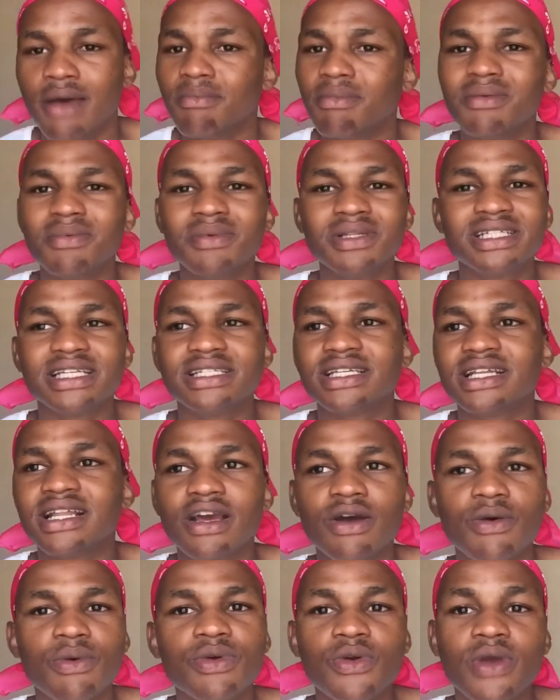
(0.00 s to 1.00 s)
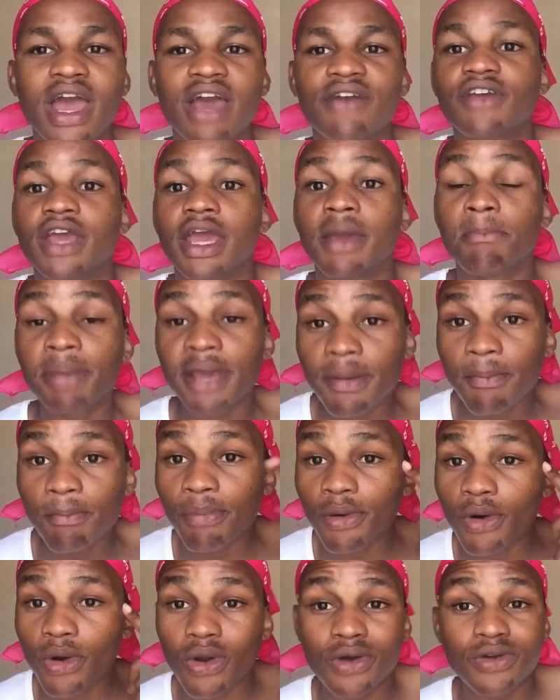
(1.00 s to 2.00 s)
Maybe Tachilewe, you have a
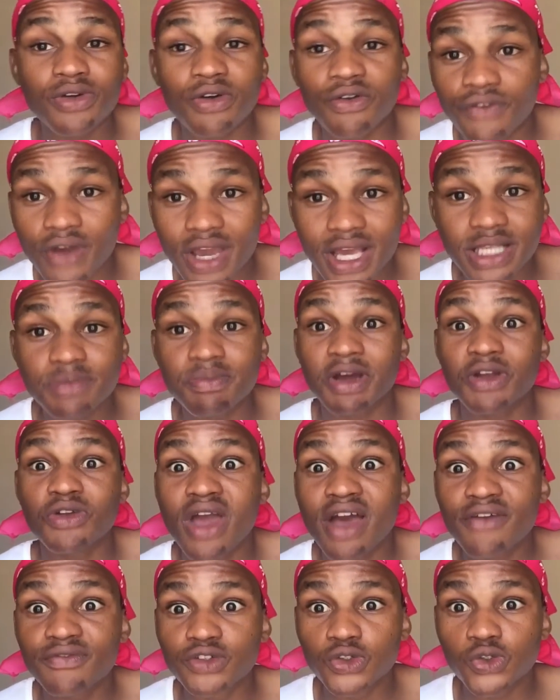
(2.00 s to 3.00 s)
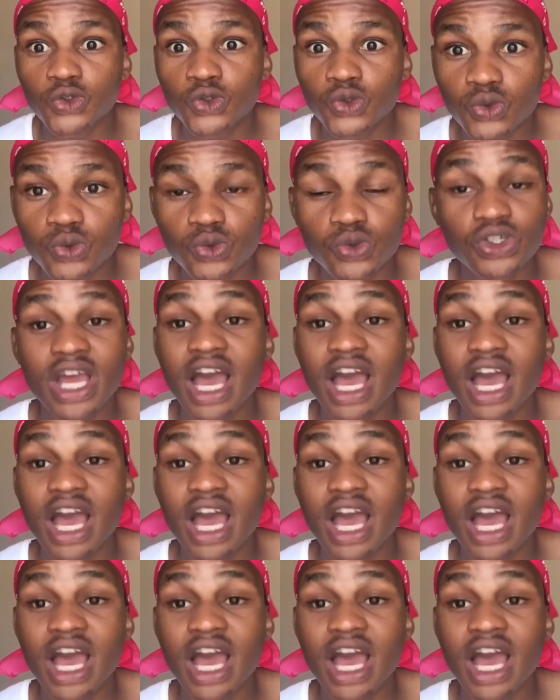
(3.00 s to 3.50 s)
pimple on your face, but you have to shoot.